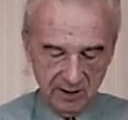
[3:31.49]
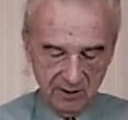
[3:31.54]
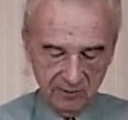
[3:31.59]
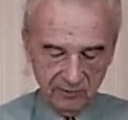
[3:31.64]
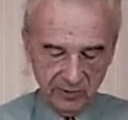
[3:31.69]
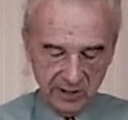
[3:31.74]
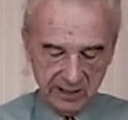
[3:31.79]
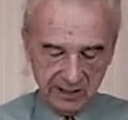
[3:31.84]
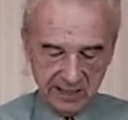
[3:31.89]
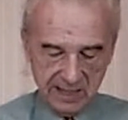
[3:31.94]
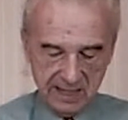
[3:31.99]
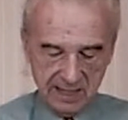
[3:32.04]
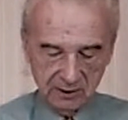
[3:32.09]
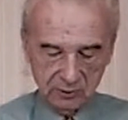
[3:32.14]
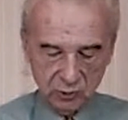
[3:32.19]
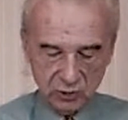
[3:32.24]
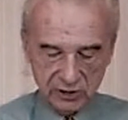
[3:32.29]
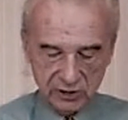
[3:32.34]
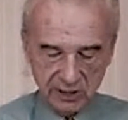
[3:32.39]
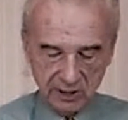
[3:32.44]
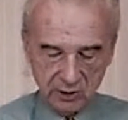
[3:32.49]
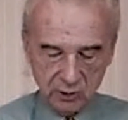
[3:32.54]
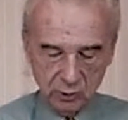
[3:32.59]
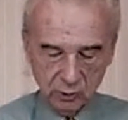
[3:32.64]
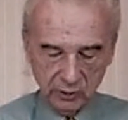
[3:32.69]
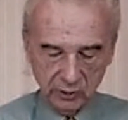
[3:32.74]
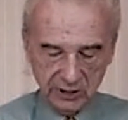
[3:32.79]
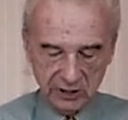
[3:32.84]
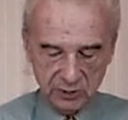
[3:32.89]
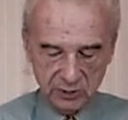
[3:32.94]
For a king to
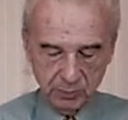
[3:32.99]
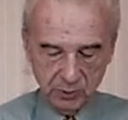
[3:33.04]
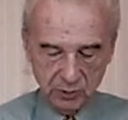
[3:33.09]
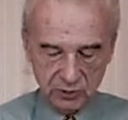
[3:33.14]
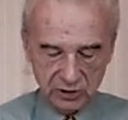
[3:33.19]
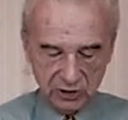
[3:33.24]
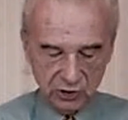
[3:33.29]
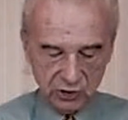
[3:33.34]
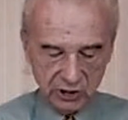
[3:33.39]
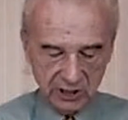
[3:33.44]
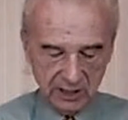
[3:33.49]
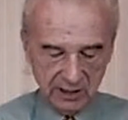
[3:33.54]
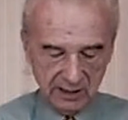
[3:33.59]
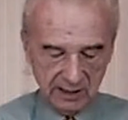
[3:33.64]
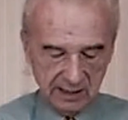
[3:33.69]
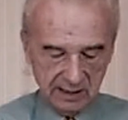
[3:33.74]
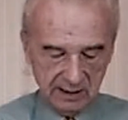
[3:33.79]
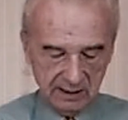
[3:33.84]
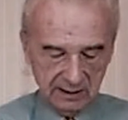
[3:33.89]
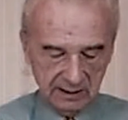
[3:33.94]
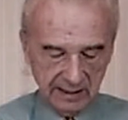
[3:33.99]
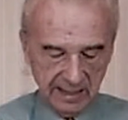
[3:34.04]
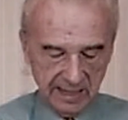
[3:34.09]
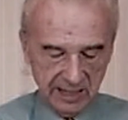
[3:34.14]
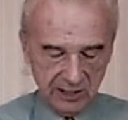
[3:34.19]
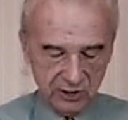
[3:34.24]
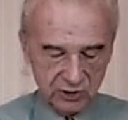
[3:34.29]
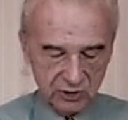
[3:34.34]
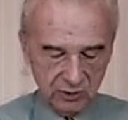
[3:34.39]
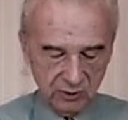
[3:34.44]
secure his position in
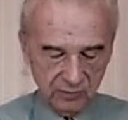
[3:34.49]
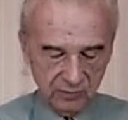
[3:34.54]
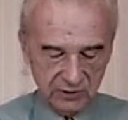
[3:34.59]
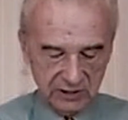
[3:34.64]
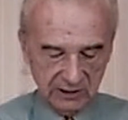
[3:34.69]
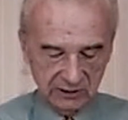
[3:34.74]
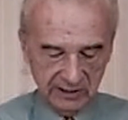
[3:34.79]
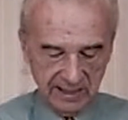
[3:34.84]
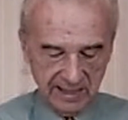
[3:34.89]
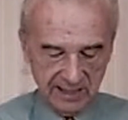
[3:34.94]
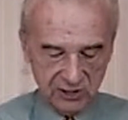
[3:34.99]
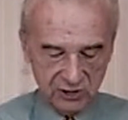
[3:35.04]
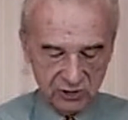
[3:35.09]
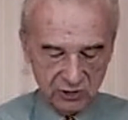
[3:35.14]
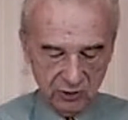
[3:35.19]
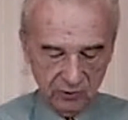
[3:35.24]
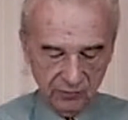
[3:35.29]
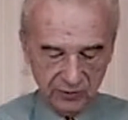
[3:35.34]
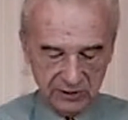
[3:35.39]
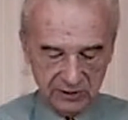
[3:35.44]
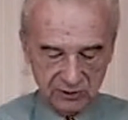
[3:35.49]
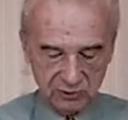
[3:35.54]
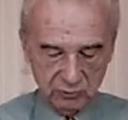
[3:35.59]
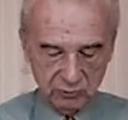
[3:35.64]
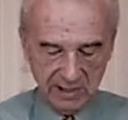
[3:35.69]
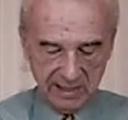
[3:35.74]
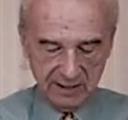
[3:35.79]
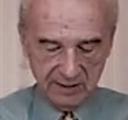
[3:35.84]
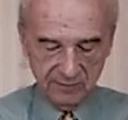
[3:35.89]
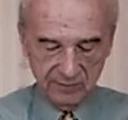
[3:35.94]
case of the death of his
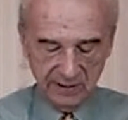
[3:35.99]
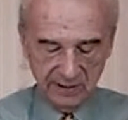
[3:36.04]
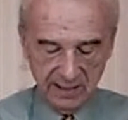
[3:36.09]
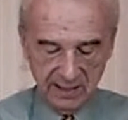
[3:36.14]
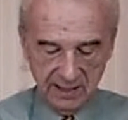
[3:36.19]
wife,